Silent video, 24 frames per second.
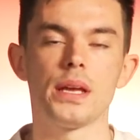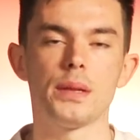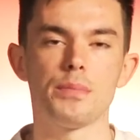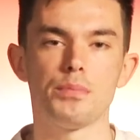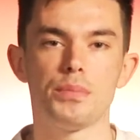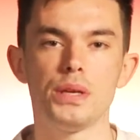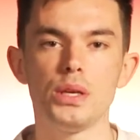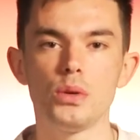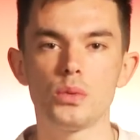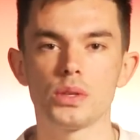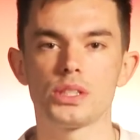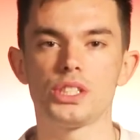
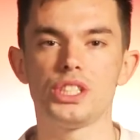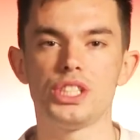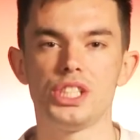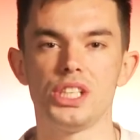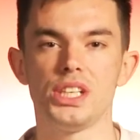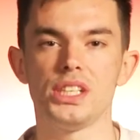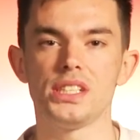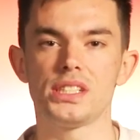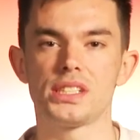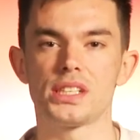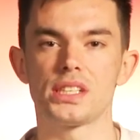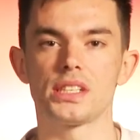be with
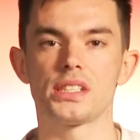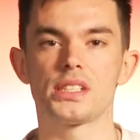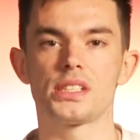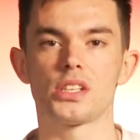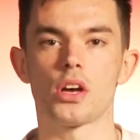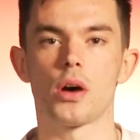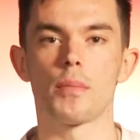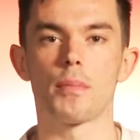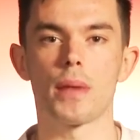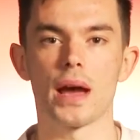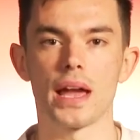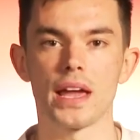Jesus
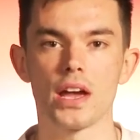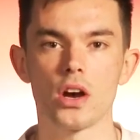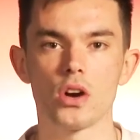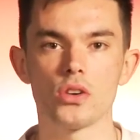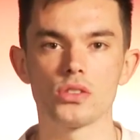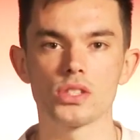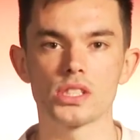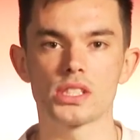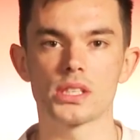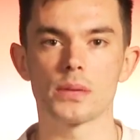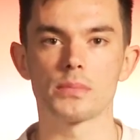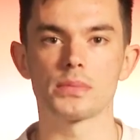on my
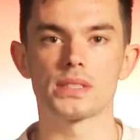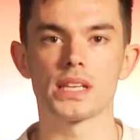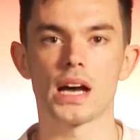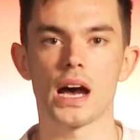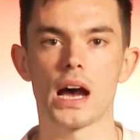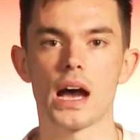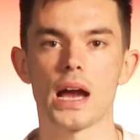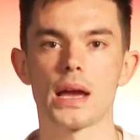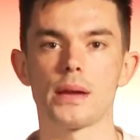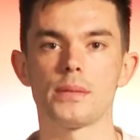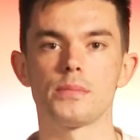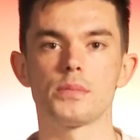own
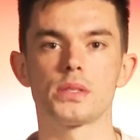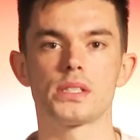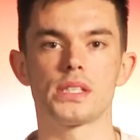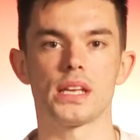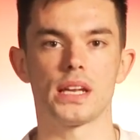sometimes,